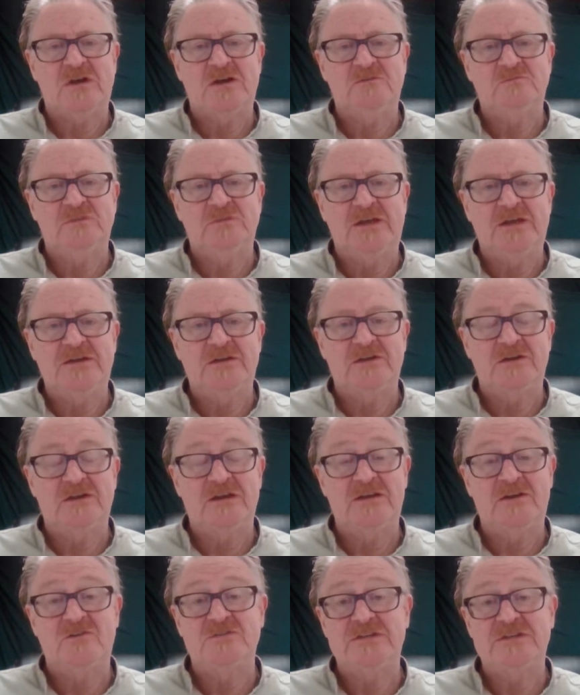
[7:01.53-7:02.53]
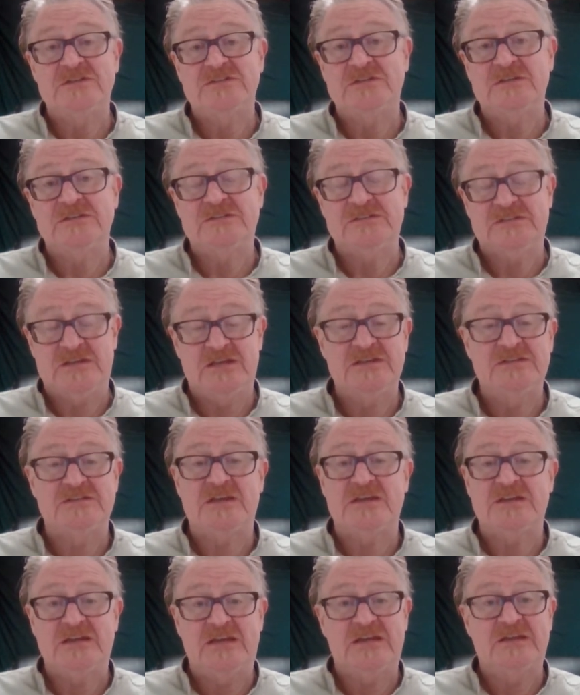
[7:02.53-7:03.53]
will come later. And Odysseus
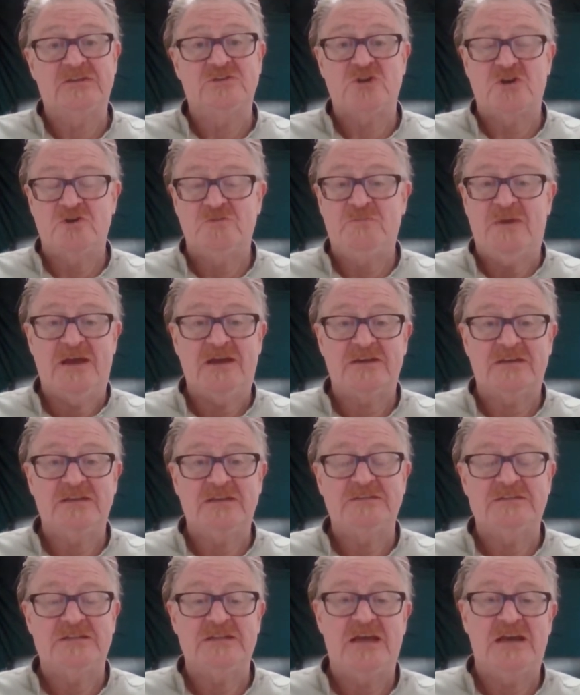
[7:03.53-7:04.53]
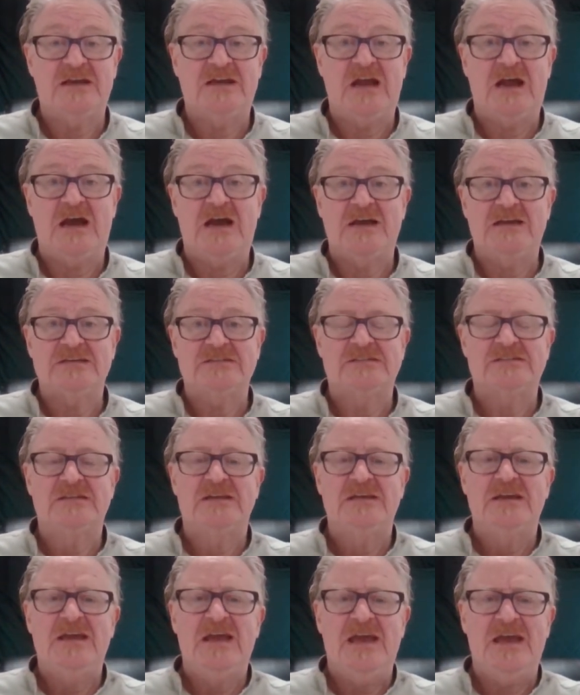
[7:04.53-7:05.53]
is going to turn back into that
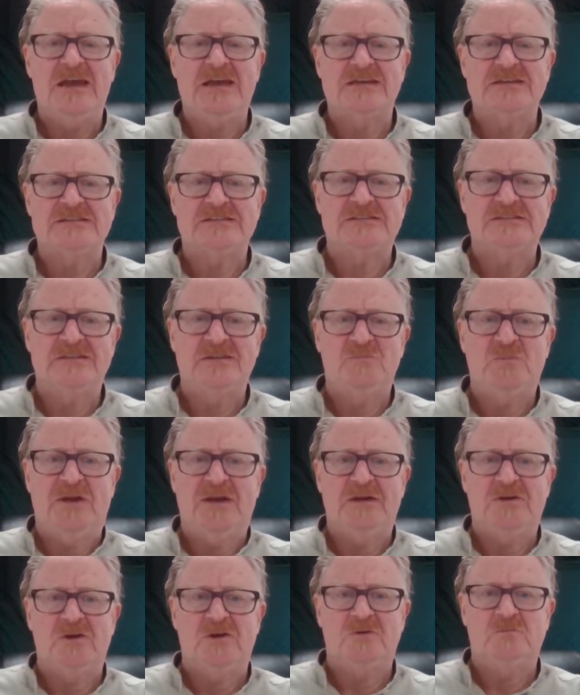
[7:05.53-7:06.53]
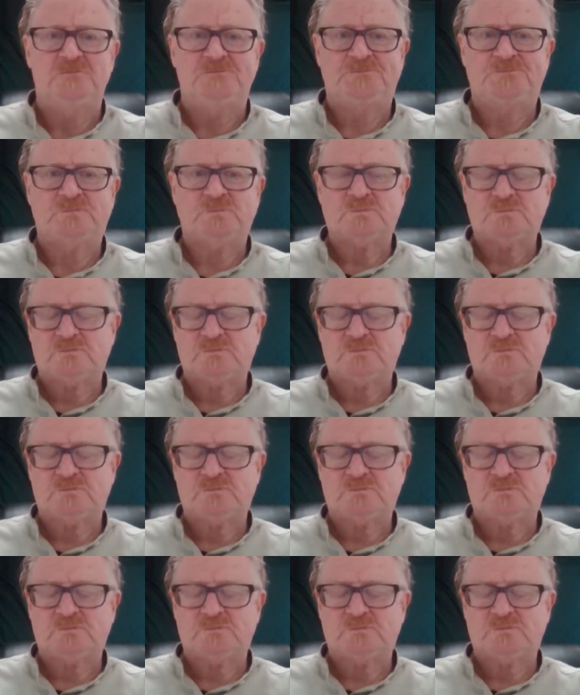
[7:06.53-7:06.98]
guise as the beggar.